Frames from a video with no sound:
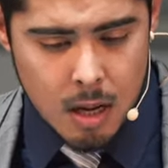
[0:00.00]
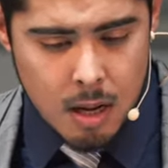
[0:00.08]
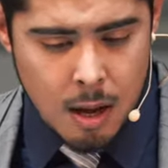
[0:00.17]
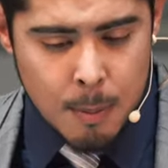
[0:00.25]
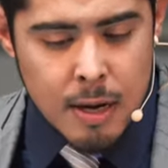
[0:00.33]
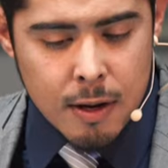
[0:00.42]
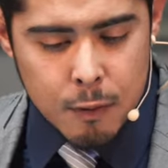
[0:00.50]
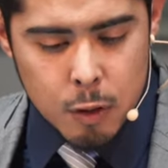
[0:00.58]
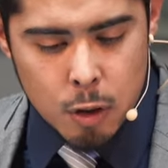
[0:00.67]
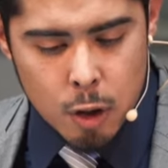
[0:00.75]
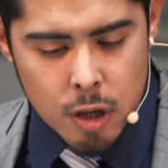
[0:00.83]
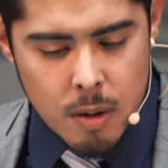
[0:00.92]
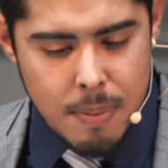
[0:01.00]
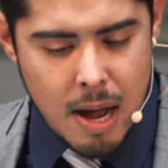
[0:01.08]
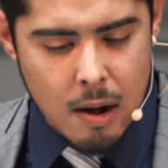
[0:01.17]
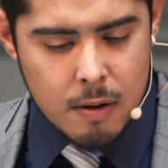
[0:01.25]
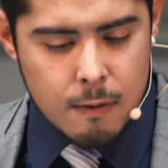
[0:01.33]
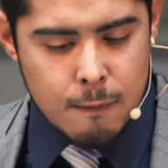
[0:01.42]
Have any of you heard
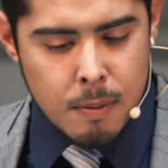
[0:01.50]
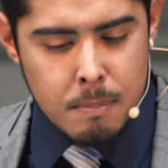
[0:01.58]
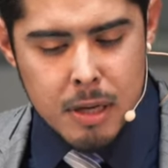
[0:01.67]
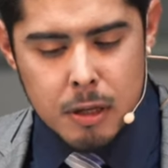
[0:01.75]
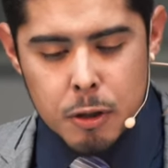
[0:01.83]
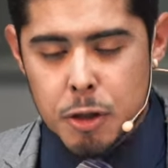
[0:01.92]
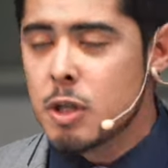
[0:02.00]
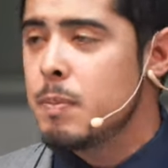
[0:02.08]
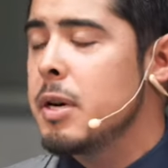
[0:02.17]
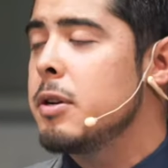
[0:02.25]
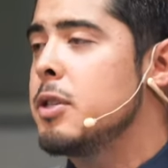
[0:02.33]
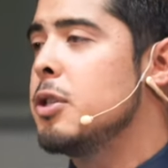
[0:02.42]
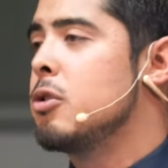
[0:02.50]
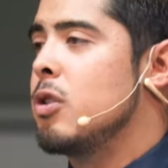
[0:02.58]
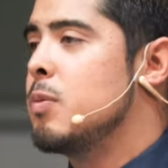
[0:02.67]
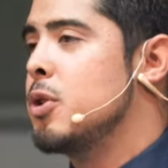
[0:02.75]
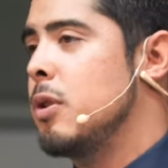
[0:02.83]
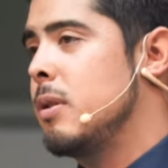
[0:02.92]
about familiar spirits in
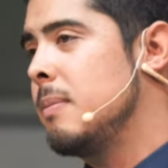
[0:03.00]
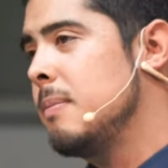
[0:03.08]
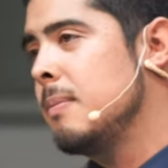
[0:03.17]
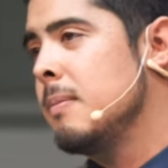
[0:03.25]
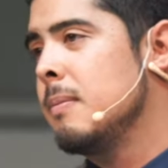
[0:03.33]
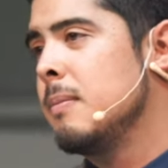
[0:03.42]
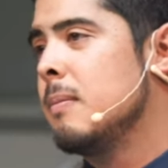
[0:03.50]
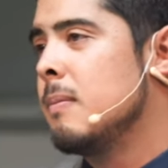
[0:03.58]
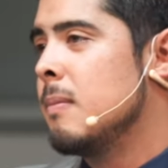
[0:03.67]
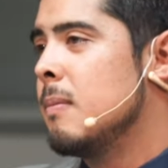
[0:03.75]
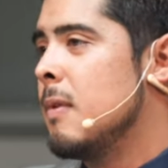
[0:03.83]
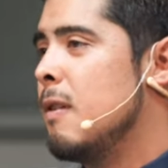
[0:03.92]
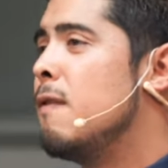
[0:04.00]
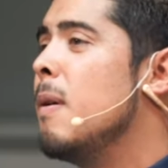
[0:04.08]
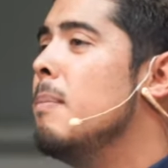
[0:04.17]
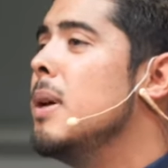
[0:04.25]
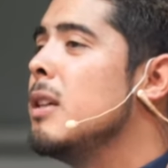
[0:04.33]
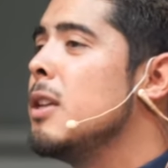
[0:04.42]
Scripture?
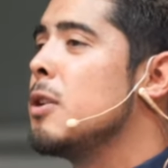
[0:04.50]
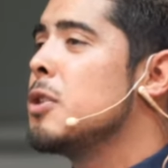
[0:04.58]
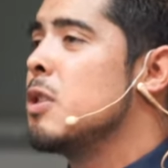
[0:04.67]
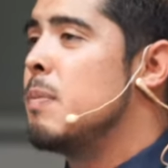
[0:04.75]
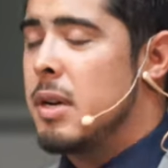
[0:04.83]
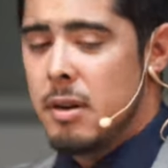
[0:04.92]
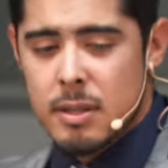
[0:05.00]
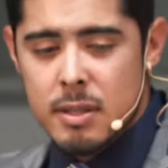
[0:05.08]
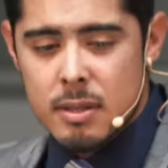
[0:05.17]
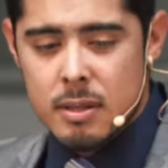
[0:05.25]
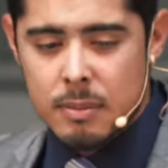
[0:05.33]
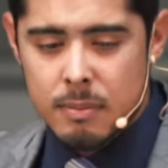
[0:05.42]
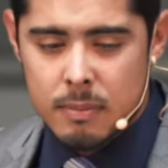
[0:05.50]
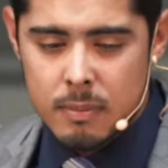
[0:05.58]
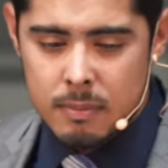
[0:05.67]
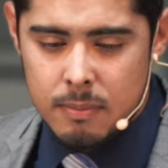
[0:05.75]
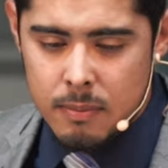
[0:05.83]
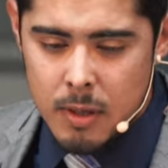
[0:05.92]
Familiar spirits.
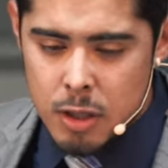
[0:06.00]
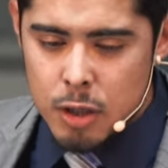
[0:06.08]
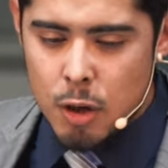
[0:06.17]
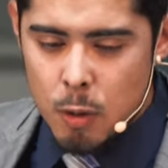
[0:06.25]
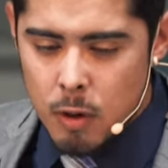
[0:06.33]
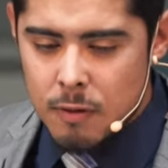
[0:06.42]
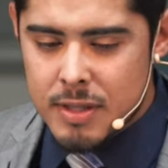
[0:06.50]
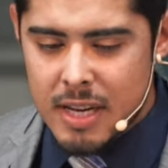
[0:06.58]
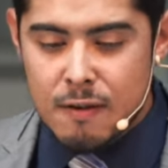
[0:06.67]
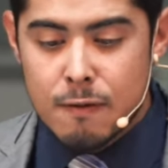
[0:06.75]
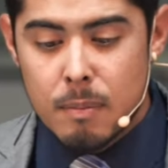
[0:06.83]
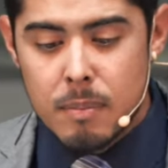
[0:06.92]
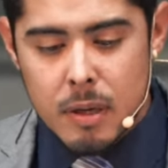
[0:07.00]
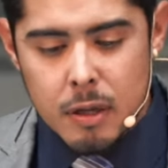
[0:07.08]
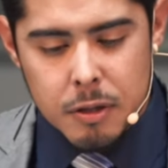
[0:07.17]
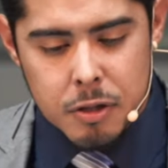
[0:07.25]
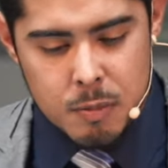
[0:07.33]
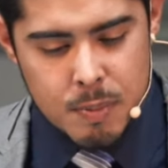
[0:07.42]
It's another word of saying
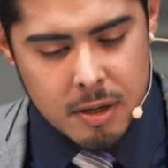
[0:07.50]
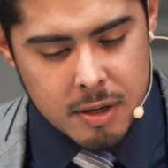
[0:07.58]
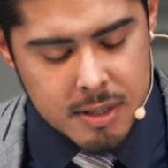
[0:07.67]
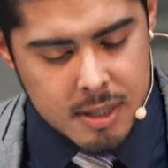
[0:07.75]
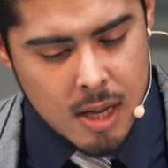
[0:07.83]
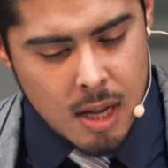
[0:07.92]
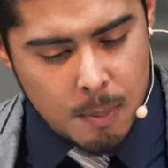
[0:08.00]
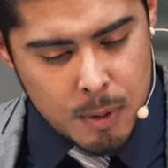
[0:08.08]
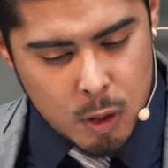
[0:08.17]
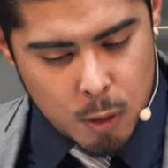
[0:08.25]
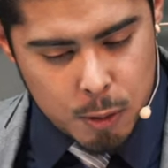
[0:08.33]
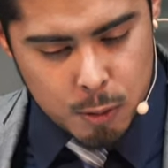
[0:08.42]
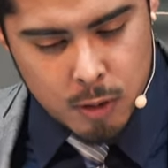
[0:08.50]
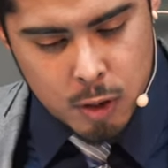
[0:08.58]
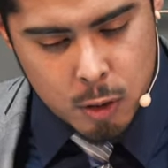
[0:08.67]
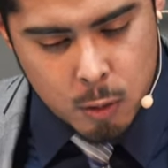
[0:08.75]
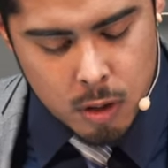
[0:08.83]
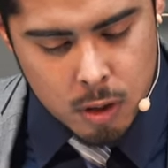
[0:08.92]
familial spirits. I'm going to go through a,
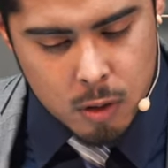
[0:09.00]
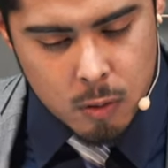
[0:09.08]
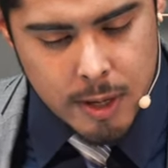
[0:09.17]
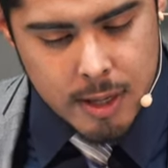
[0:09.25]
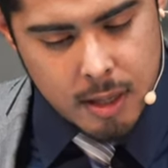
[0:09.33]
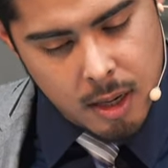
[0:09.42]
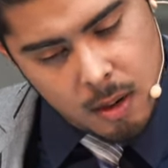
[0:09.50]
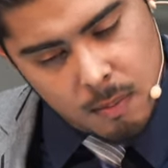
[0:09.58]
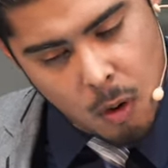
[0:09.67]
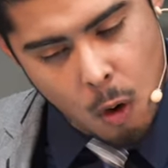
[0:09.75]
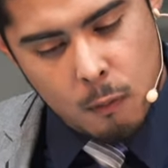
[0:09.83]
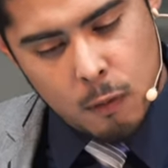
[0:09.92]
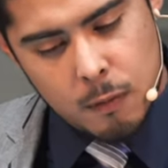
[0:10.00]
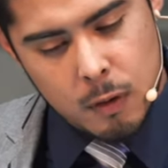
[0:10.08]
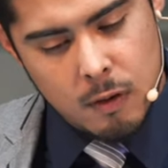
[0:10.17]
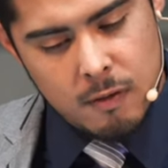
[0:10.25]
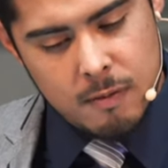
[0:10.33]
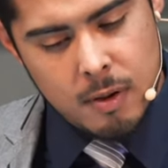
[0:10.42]
a quick um,
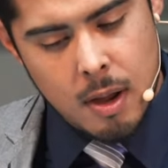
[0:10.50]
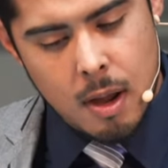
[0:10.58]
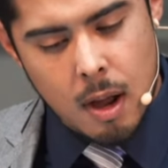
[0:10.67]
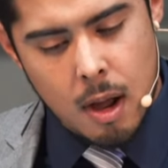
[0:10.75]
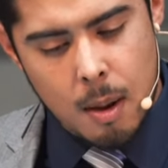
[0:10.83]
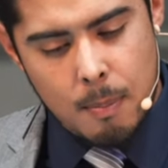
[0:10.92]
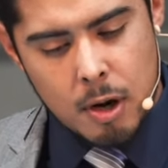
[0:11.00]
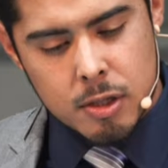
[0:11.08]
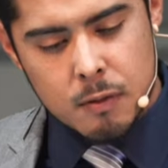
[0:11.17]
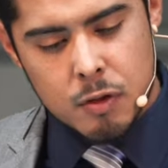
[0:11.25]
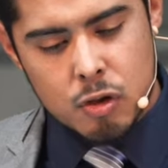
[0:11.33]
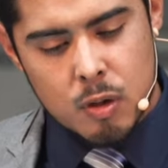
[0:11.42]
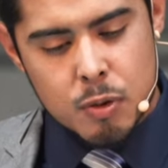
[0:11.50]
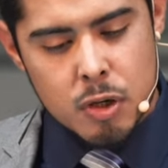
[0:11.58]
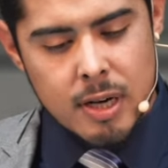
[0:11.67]
overview of uh, parts of Scripture.